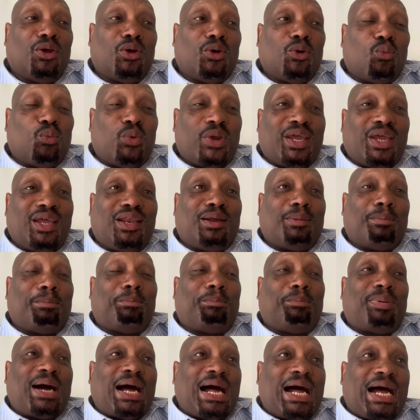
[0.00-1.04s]
where the
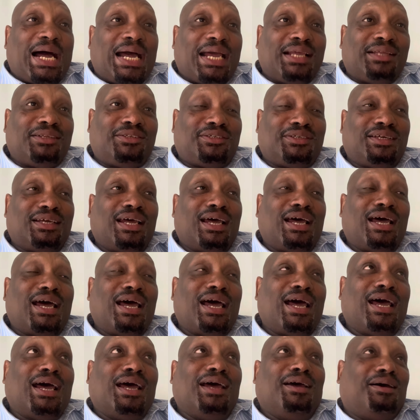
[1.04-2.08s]
buys
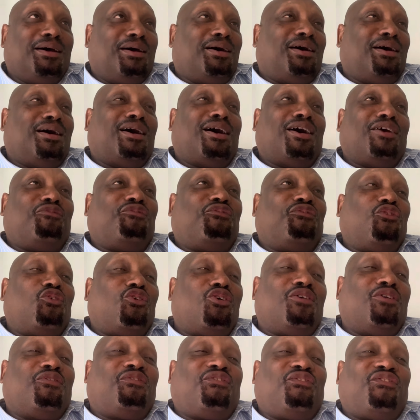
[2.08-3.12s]
are
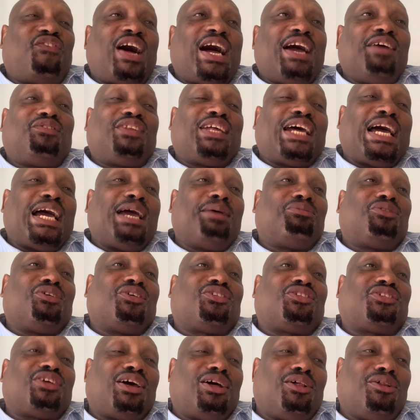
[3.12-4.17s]
four or five times the
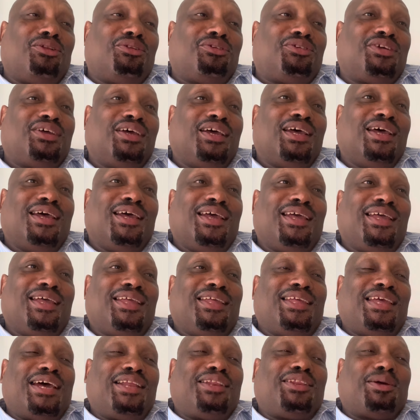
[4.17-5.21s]
sells,
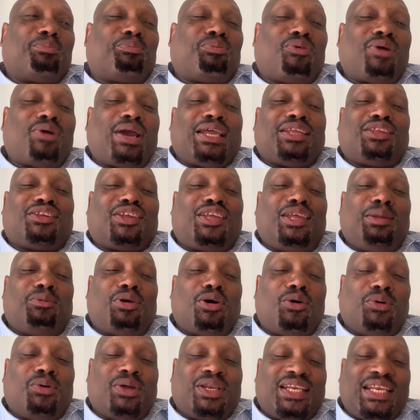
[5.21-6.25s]
yet the price keep
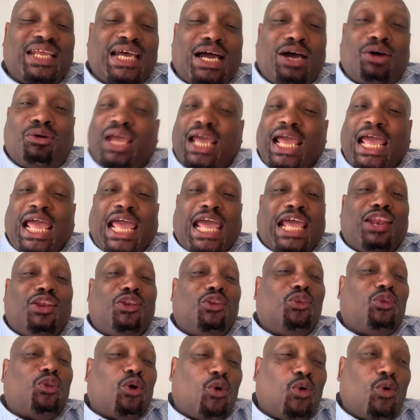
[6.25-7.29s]
going down
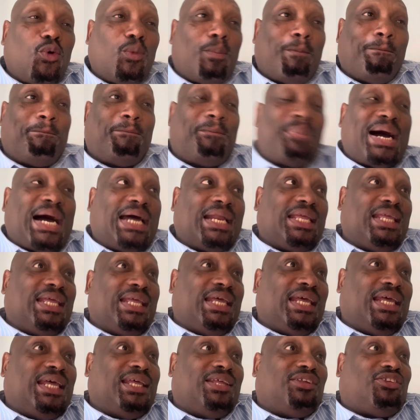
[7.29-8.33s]
and nobody
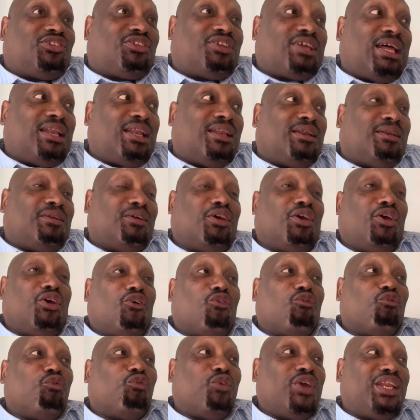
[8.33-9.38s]
is selling.
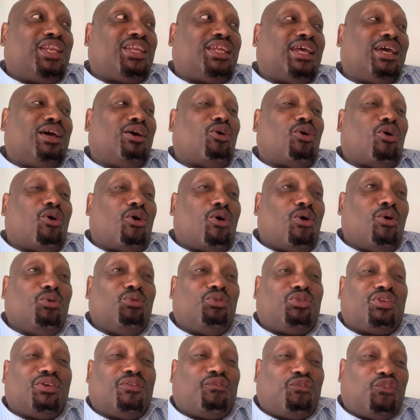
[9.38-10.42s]
Retail
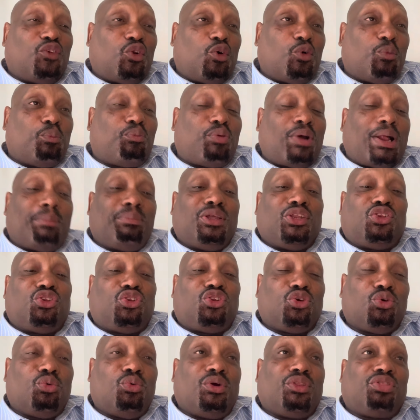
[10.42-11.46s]
owns the float probably
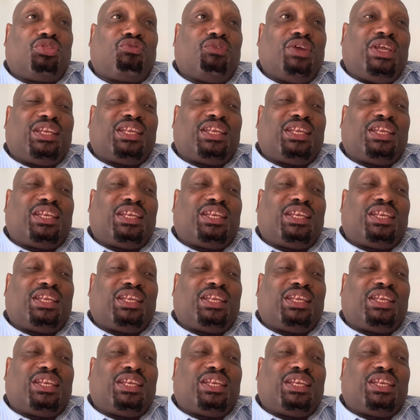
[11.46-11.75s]
two or three